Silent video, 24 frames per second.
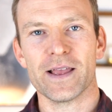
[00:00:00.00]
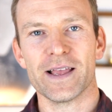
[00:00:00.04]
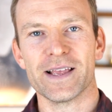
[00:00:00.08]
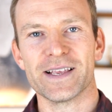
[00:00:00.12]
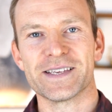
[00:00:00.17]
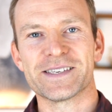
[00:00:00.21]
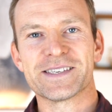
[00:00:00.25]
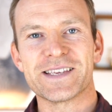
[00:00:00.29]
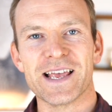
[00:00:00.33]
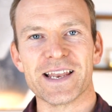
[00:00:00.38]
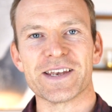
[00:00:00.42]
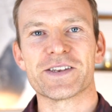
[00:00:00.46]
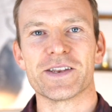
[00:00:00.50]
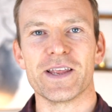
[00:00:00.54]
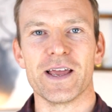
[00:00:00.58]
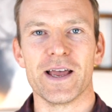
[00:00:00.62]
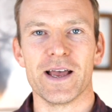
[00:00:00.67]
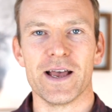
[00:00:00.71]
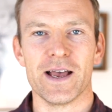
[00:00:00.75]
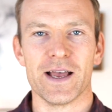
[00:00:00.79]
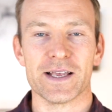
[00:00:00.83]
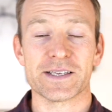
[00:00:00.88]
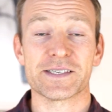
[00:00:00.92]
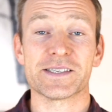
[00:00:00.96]

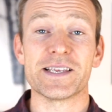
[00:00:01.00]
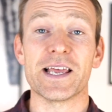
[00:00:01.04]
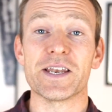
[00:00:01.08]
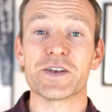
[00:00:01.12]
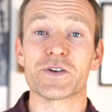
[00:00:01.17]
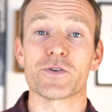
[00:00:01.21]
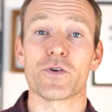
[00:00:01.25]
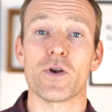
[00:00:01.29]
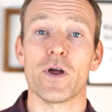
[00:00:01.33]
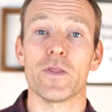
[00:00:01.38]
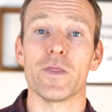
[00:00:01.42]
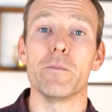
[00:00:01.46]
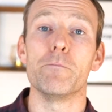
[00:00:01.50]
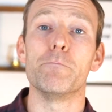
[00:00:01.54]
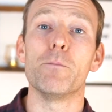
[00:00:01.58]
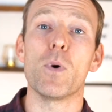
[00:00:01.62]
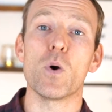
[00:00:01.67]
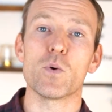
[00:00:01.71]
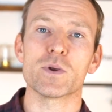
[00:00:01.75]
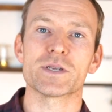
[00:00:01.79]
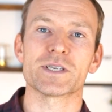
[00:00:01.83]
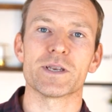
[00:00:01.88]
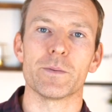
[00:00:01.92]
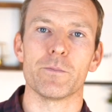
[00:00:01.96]
center on the
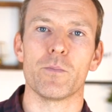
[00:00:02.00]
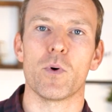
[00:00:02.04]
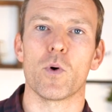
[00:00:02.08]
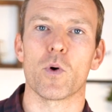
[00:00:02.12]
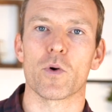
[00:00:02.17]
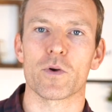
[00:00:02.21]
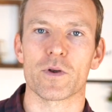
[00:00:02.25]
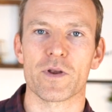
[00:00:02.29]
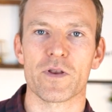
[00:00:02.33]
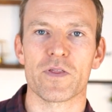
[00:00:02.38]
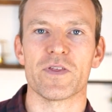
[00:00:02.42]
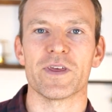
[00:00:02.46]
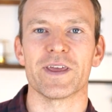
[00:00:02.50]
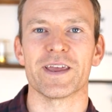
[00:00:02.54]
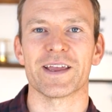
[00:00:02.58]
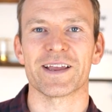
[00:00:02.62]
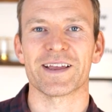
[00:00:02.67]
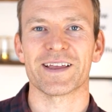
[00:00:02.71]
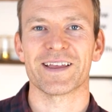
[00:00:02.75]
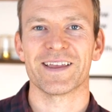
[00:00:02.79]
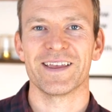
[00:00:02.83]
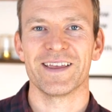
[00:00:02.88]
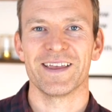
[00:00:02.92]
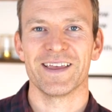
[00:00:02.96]
most important
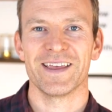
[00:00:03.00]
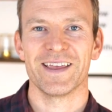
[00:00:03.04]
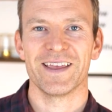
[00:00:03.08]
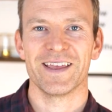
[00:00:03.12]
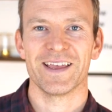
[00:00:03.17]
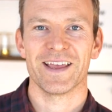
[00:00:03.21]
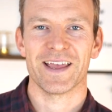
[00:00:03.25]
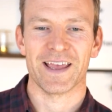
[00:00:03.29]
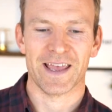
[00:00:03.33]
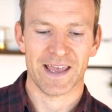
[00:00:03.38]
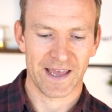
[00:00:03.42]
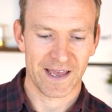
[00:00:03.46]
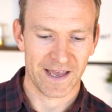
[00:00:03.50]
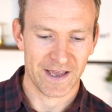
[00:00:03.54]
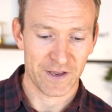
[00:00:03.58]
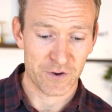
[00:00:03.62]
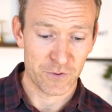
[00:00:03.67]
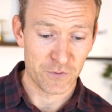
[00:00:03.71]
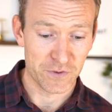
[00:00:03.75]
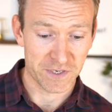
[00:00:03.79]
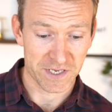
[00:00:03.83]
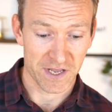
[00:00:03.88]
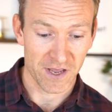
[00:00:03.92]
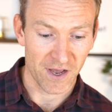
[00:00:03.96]
thing,
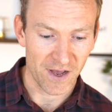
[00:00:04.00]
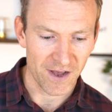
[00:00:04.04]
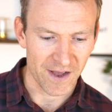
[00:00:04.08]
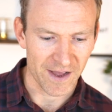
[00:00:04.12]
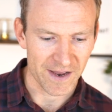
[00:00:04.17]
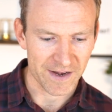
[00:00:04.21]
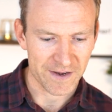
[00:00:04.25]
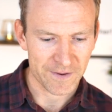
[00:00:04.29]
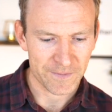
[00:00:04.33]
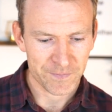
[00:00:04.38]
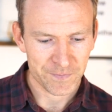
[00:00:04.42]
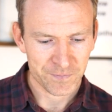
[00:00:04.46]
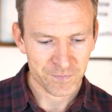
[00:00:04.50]
who's God.